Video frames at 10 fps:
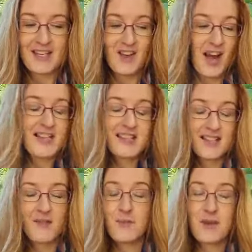I just
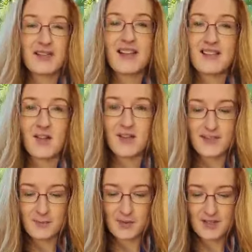love them because they're so
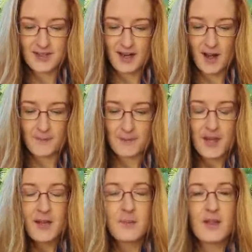simple to set up.
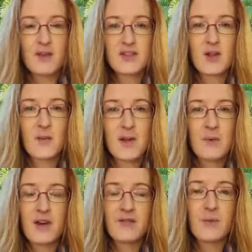But there are so many
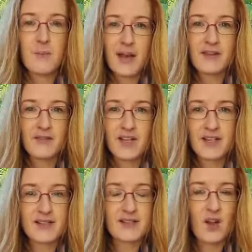wonderful
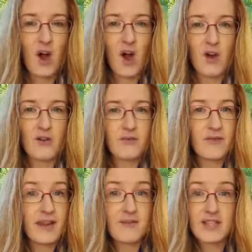benefits of
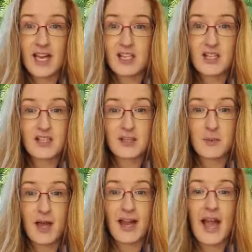invitations to
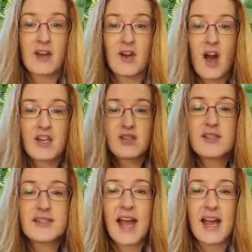play. And I
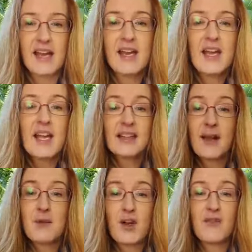should say,
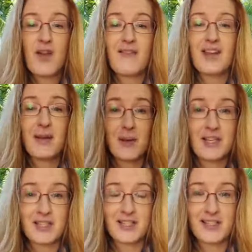let me know if you have any
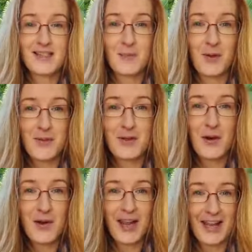questions while I'm
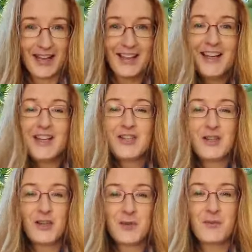talking.
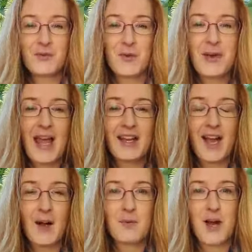Shoot them through. We had a
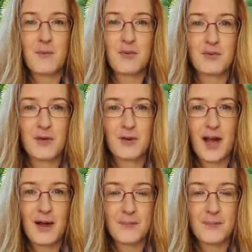couple come through